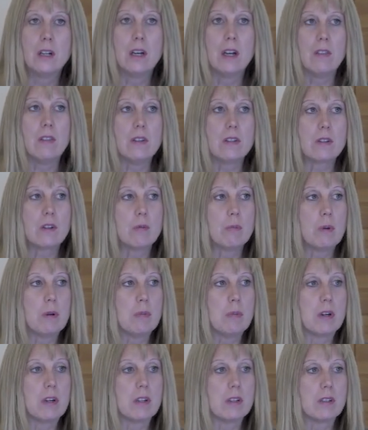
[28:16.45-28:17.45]
And this could be
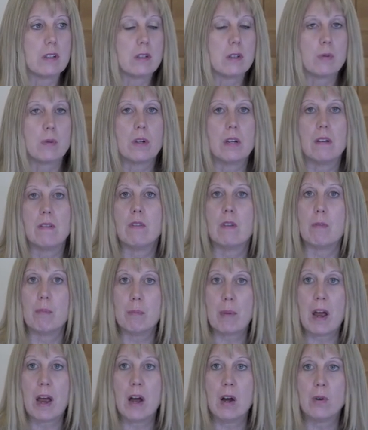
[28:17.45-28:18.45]
because this would give them
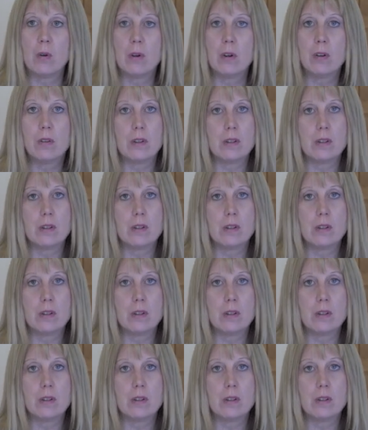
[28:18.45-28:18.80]
power.